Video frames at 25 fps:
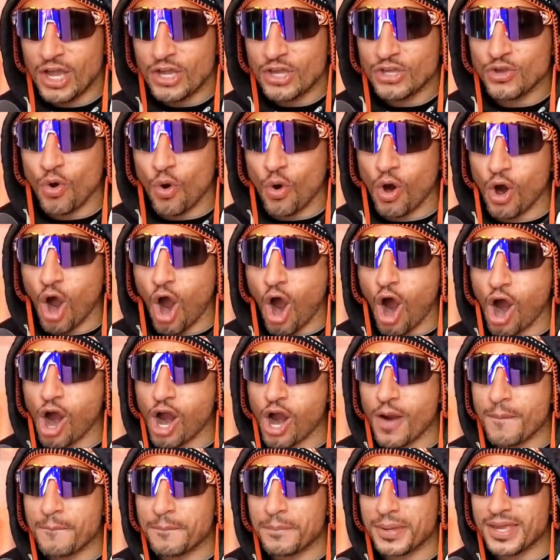your
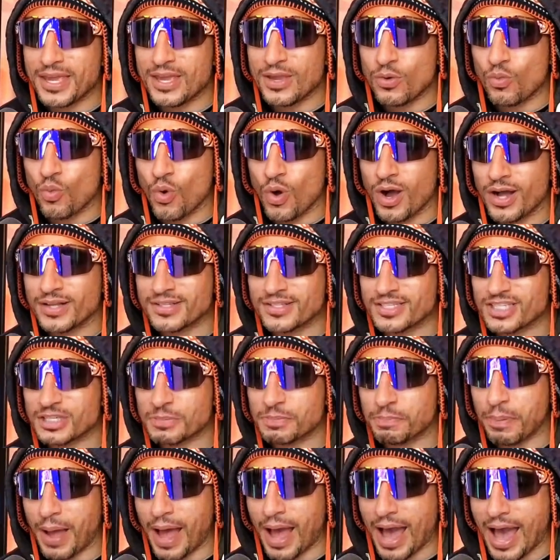RB1
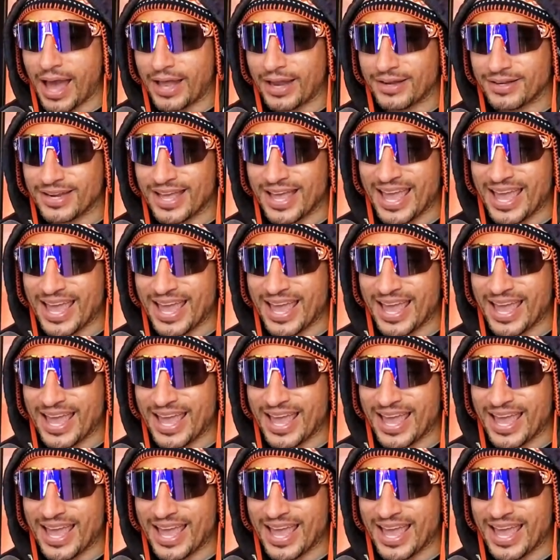spot